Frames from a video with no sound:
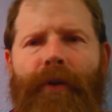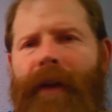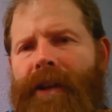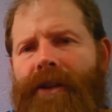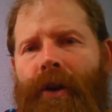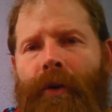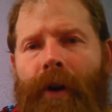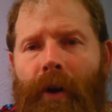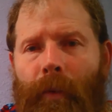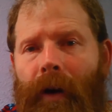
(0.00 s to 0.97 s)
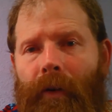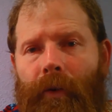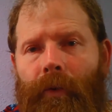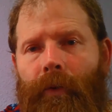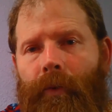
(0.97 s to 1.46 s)
Okay, so, well,
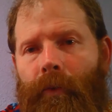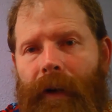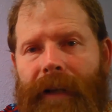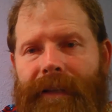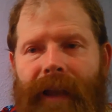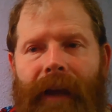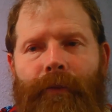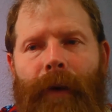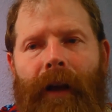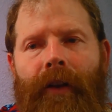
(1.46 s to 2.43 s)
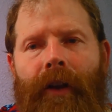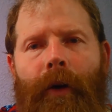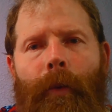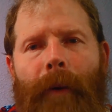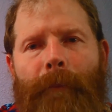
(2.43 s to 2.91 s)
what is light? Well,
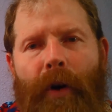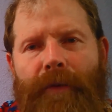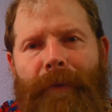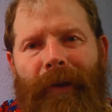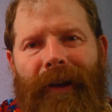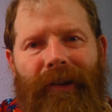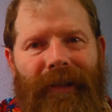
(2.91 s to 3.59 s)
when most people hear